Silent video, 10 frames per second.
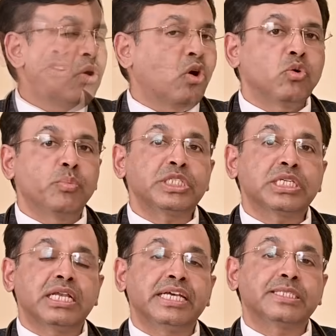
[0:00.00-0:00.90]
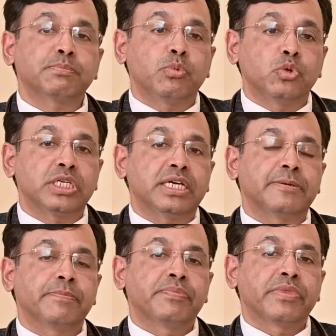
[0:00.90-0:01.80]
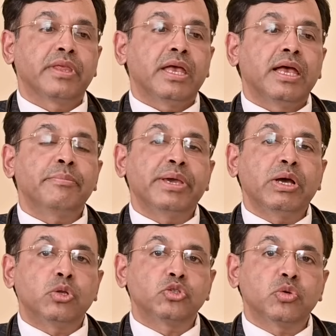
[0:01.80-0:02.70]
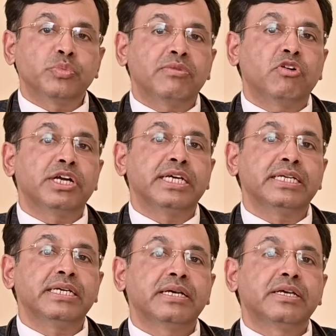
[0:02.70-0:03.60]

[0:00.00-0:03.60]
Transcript: For occupational exposure may also be avoided